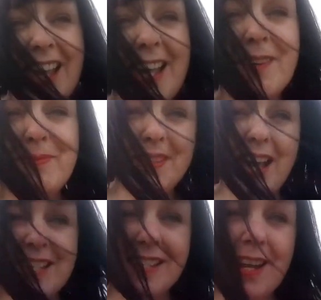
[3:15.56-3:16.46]
Um,
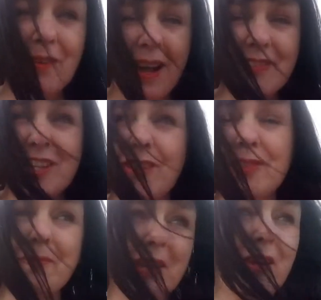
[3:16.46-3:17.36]
yeah, so I've told
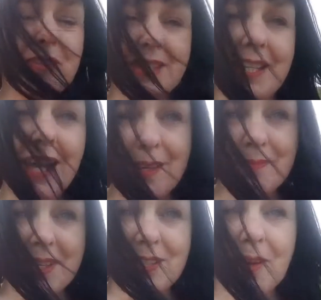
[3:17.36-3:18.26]
him loads of
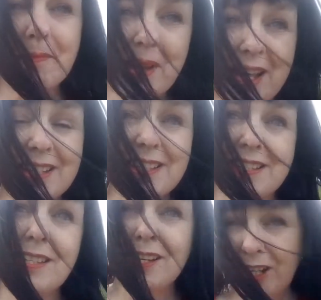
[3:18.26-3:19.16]
times I don't mind
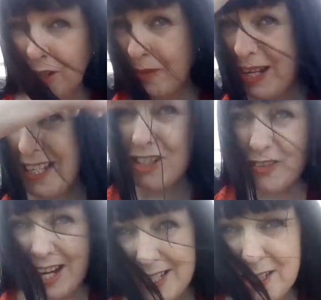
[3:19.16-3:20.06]
because while he's
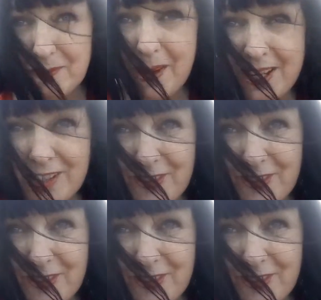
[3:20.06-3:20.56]
riding his bike